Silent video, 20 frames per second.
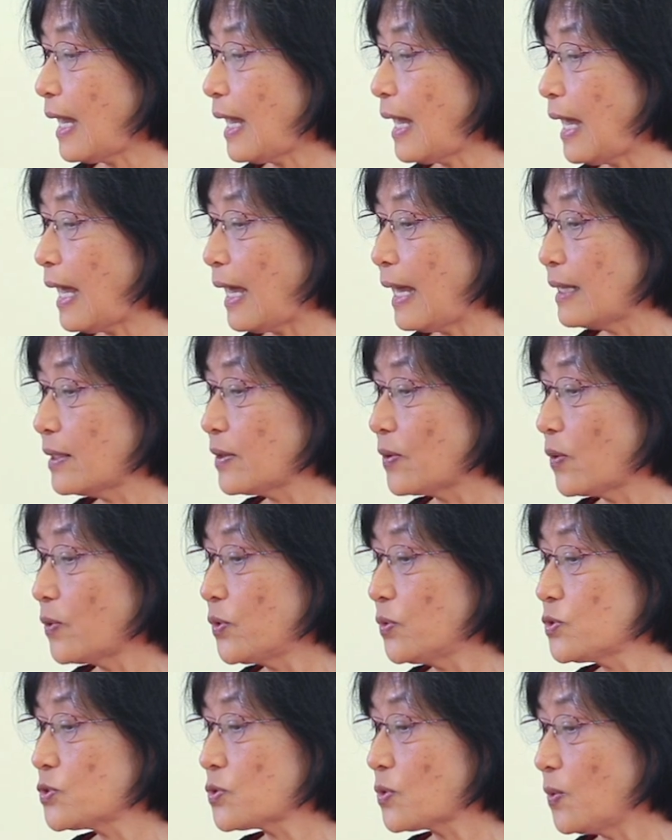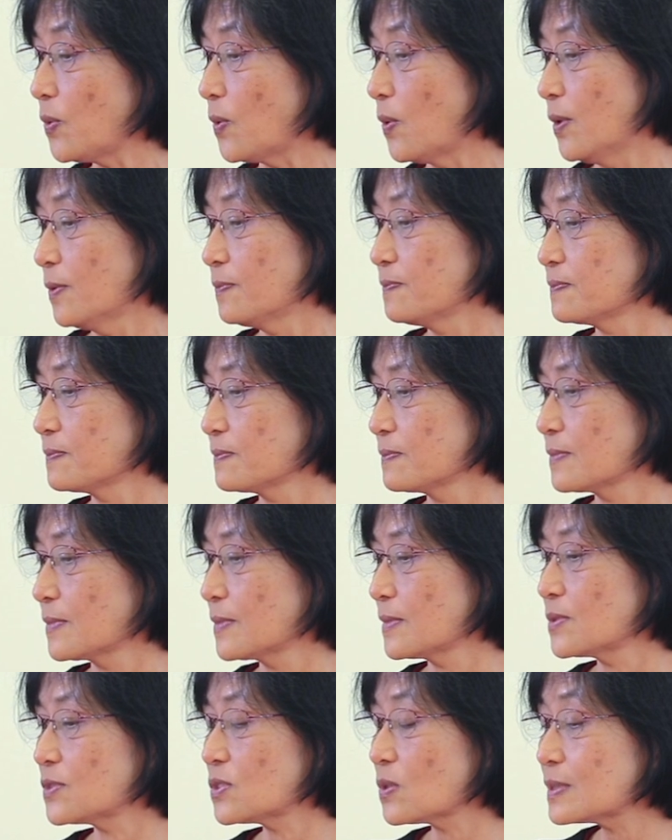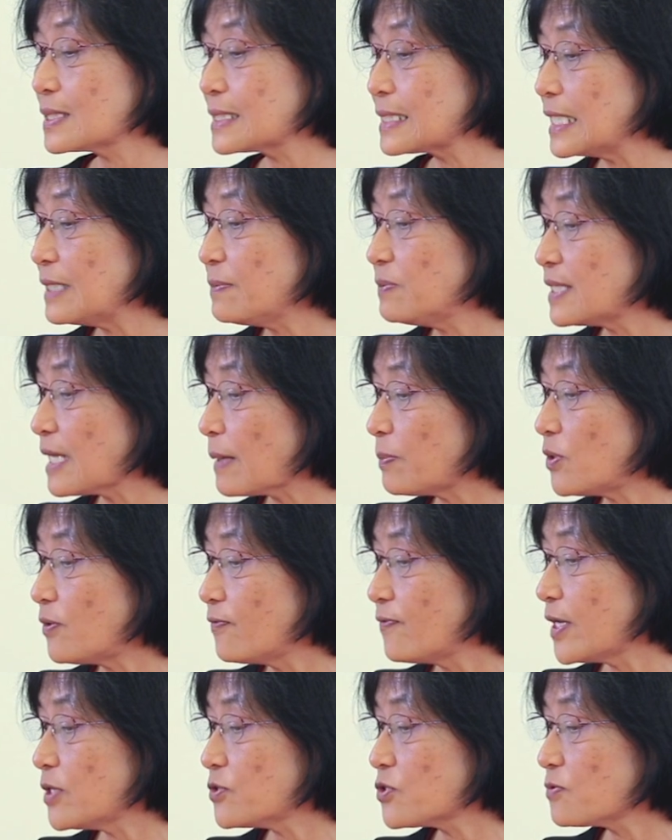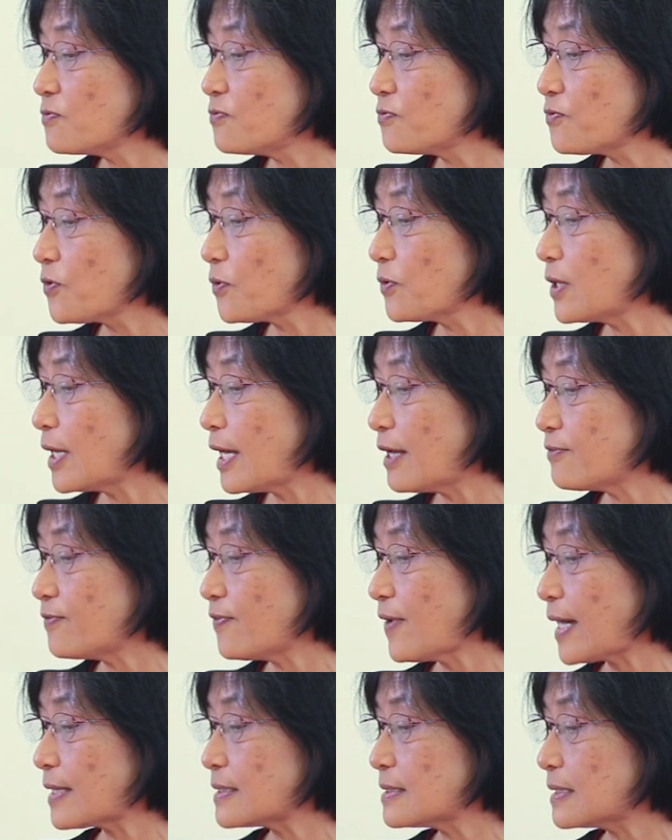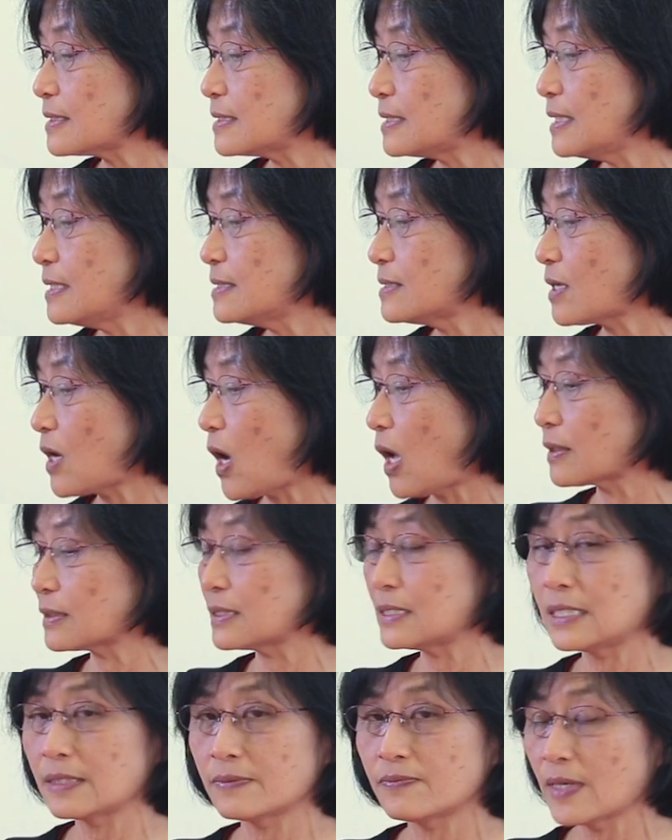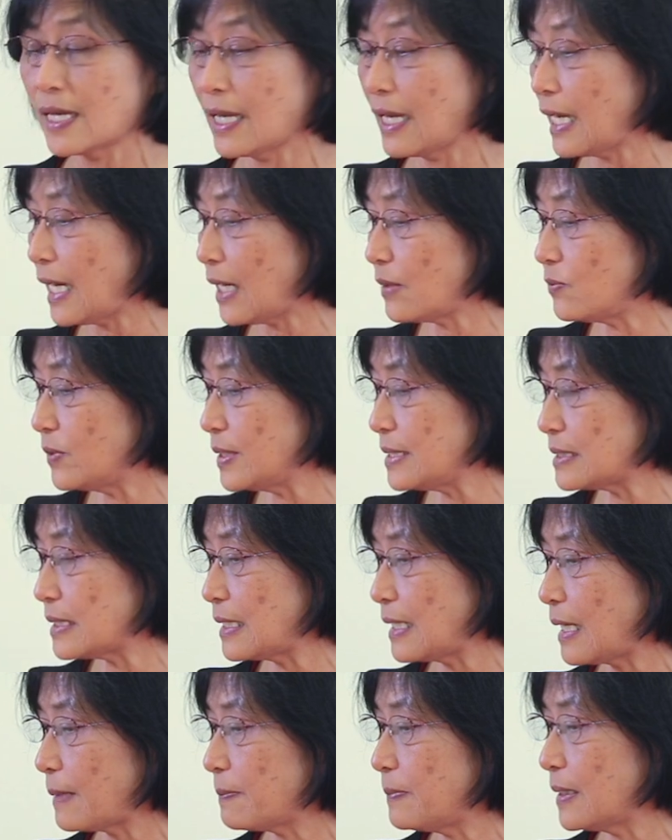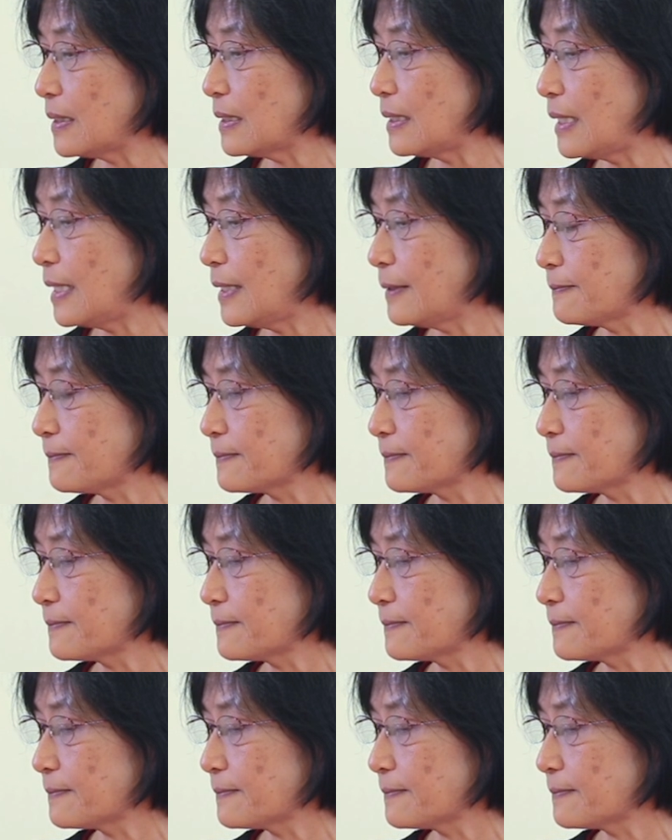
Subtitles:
and go to school. So sleep deprivation further affects a teen's cognitive and reasoning ability.